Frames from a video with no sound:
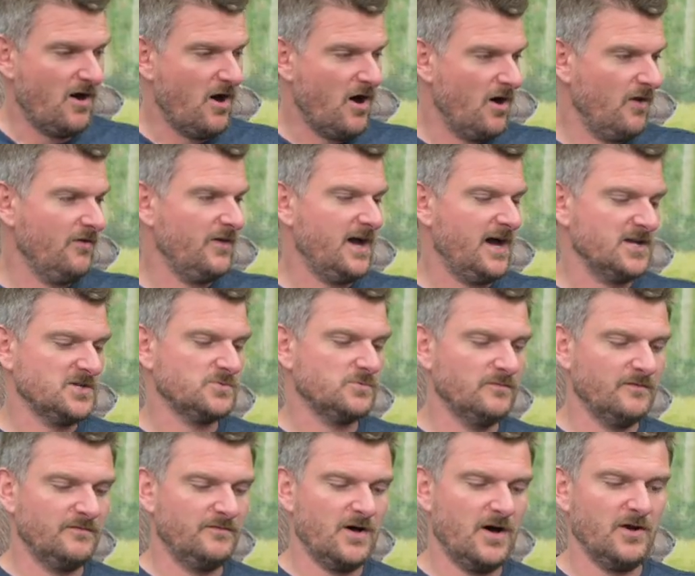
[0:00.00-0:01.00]
on the
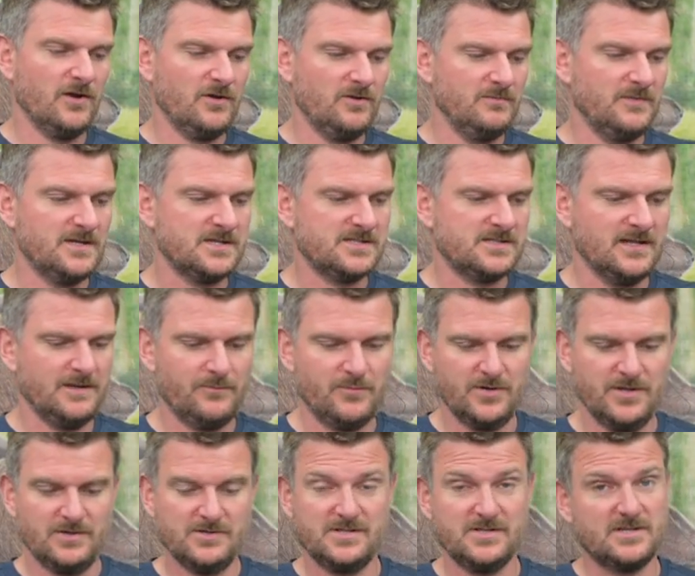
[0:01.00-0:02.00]
actual volume this thing
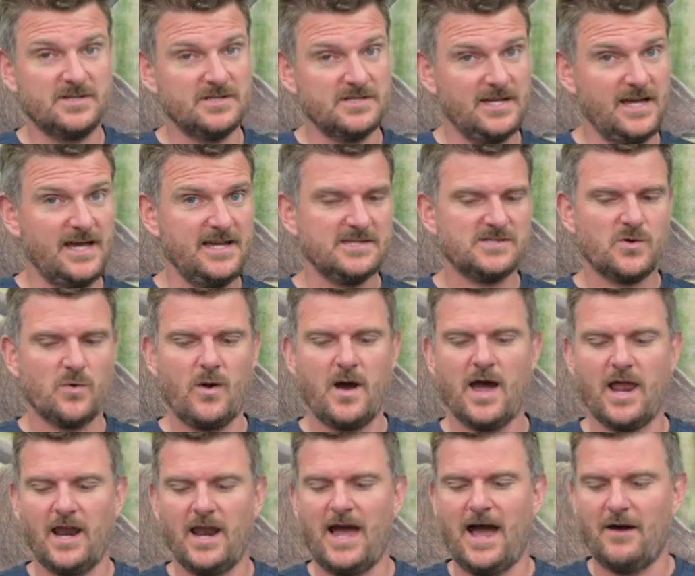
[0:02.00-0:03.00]
produces because it is
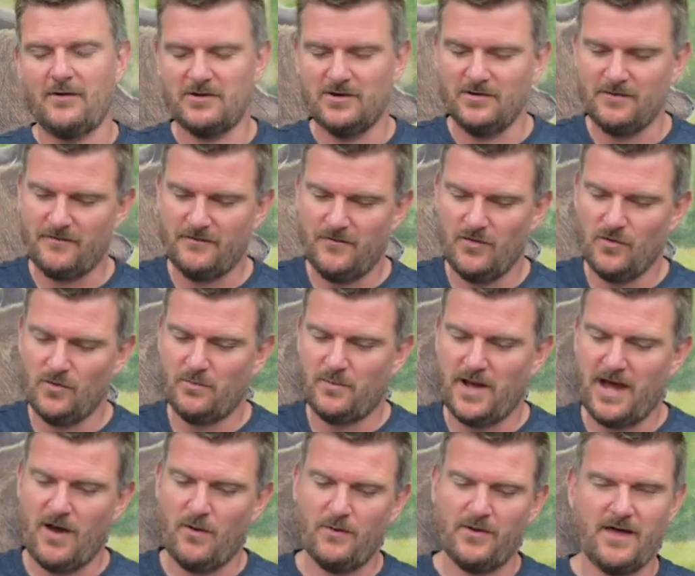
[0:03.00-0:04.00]
quite loud and at full
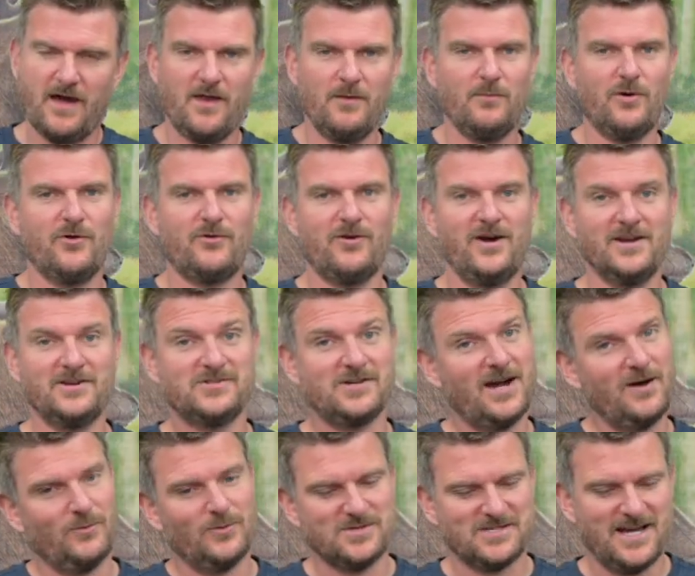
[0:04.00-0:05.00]
power without the moderator
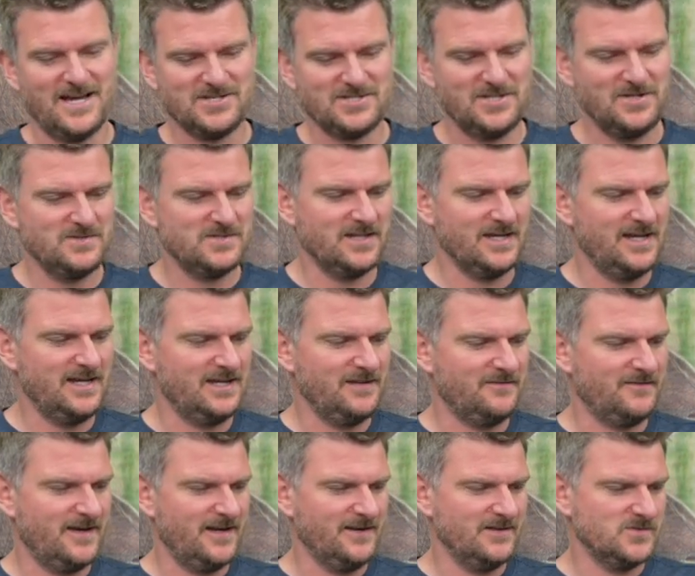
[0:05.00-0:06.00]
I was actually using ear
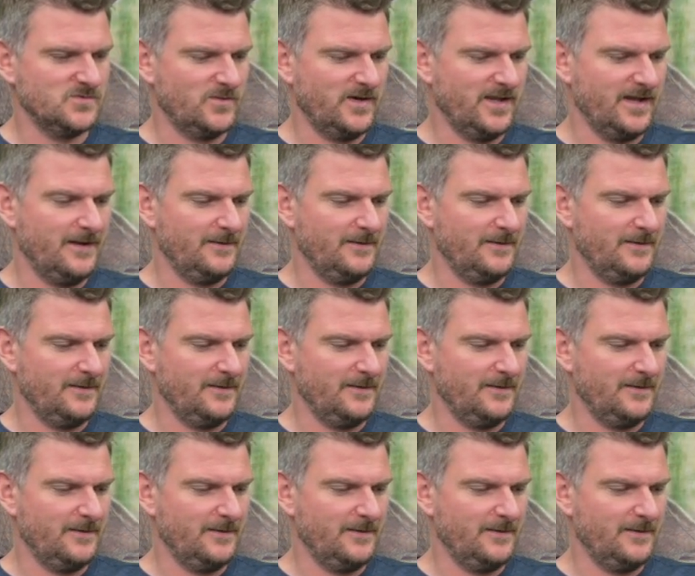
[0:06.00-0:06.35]
defenders with